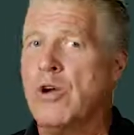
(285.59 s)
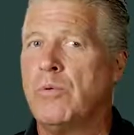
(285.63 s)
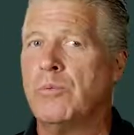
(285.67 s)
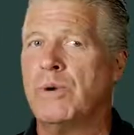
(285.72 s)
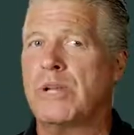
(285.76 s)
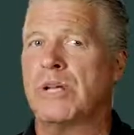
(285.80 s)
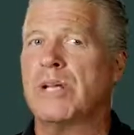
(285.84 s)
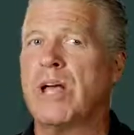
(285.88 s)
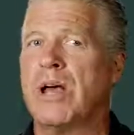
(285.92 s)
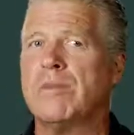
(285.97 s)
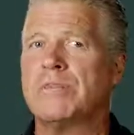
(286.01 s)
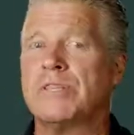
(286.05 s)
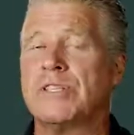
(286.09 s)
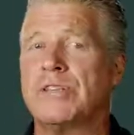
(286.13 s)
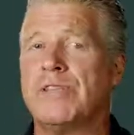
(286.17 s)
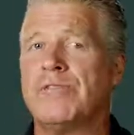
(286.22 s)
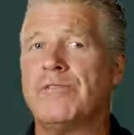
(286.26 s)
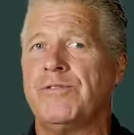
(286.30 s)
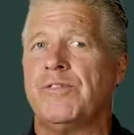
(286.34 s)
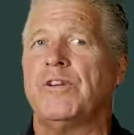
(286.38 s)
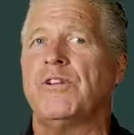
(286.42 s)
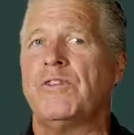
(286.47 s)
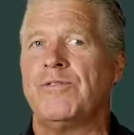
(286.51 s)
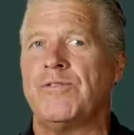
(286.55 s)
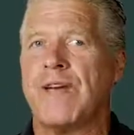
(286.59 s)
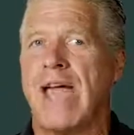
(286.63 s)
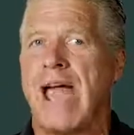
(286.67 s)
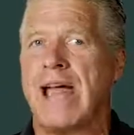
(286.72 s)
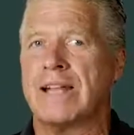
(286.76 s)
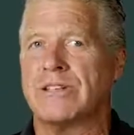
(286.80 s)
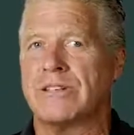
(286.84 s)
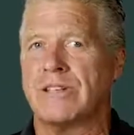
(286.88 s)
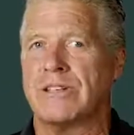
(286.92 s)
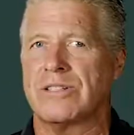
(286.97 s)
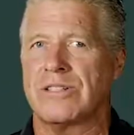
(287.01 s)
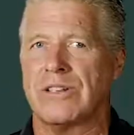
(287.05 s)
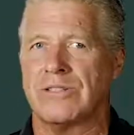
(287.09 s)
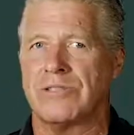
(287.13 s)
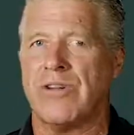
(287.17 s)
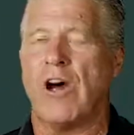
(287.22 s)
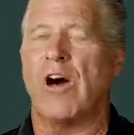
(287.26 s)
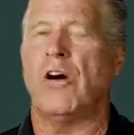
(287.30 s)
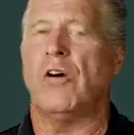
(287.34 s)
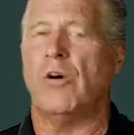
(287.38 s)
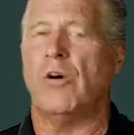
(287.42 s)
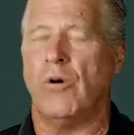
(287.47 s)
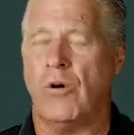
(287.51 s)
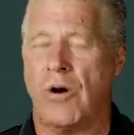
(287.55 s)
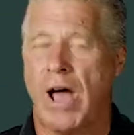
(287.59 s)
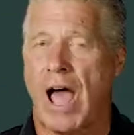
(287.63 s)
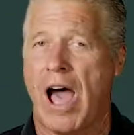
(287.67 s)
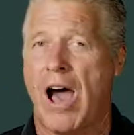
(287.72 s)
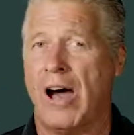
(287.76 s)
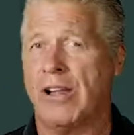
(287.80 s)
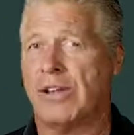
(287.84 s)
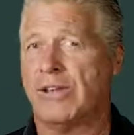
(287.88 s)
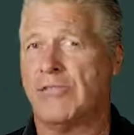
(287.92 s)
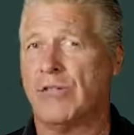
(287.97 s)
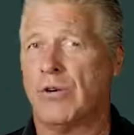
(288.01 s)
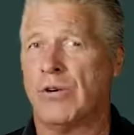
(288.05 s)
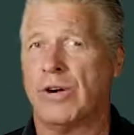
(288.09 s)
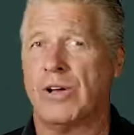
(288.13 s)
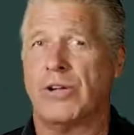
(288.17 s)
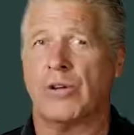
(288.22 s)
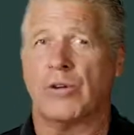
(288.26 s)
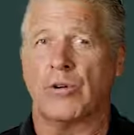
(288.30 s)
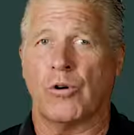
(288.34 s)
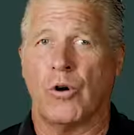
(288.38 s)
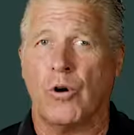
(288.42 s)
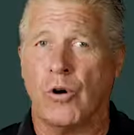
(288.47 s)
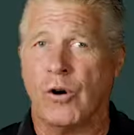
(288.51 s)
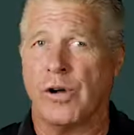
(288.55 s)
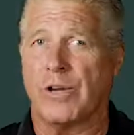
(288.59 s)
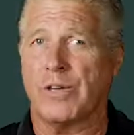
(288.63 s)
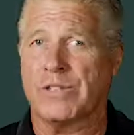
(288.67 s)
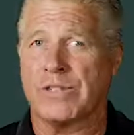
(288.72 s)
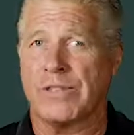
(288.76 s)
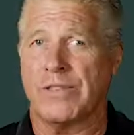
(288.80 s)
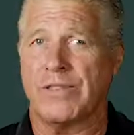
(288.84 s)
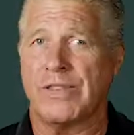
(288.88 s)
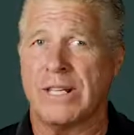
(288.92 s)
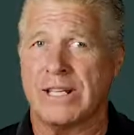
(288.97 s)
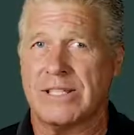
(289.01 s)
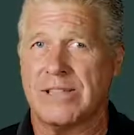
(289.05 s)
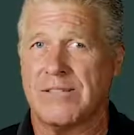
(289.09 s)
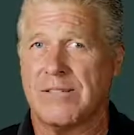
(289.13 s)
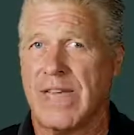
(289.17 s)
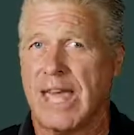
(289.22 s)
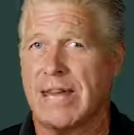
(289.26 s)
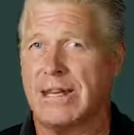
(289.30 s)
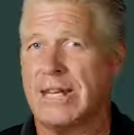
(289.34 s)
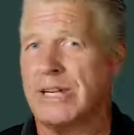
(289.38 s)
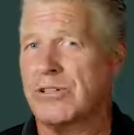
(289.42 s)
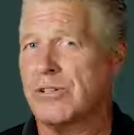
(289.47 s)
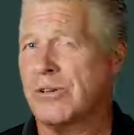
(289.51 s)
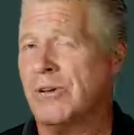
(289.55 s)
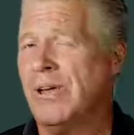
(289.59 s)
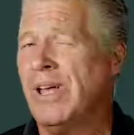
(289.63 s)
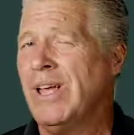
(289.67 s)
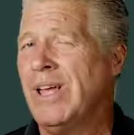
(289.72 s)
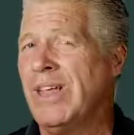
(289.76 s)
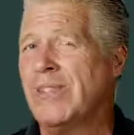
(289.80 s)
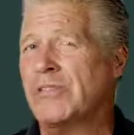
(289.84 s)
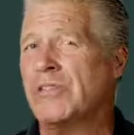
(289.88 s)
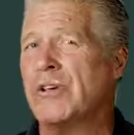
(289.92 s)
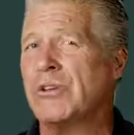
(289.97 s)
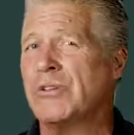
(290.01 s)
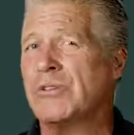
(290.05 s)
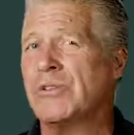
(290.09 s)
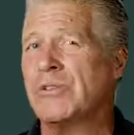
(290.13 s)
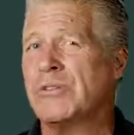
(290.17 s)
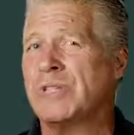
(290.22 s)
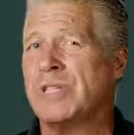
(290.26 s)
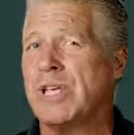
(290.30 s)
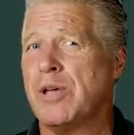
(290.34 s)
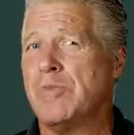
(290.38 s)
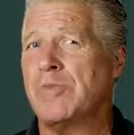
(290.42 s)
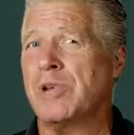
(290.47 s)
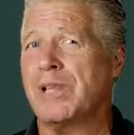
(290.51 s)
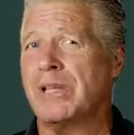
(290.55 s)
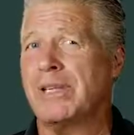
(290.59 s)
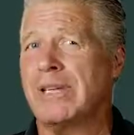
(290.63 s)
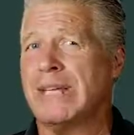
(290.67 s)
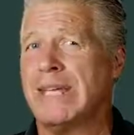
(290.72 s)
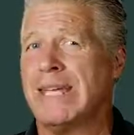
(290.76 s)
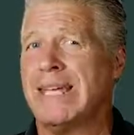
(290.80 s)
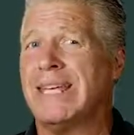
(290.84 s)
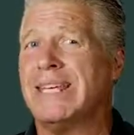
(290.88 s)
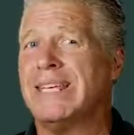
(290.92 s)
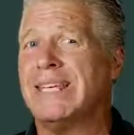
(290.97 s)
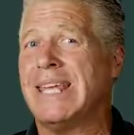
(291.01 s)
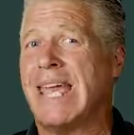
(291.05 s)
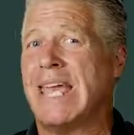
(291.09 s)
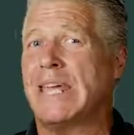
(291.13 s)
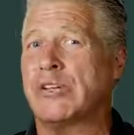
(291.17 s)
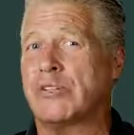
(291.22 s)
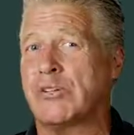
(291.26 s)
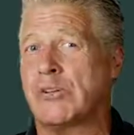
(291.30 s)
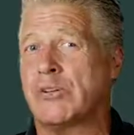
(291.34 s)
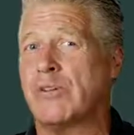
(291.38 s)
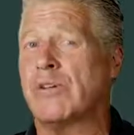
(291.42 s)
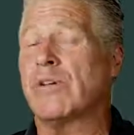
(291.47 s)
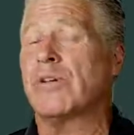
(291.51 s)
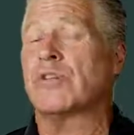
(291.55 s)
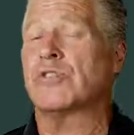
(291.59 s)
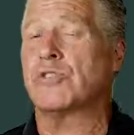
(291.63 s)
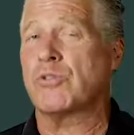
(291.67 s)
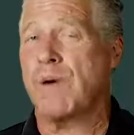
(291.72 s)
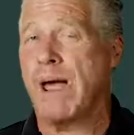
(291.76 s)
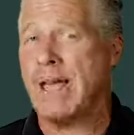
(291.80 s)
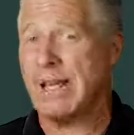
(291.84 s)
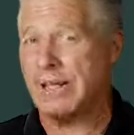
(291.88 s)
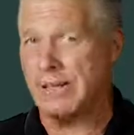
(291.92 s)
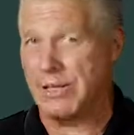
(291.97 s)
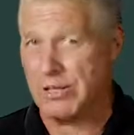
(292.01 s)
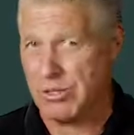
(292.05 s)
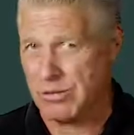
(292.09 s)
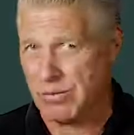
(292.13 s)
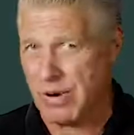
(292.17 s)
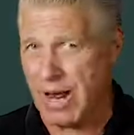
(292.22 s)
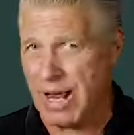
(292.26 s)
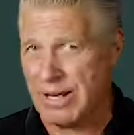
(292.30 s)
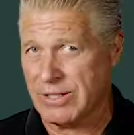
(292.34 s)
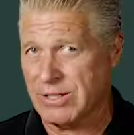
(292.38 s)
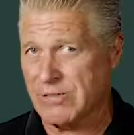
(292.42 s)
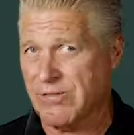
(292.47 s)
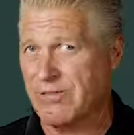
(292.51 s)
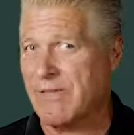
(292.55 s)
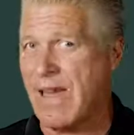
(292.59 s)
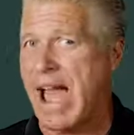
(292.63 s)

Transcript: When it comes to food fats, such as olive oil or oils and things of that nature, those are typically in nature triglycerides.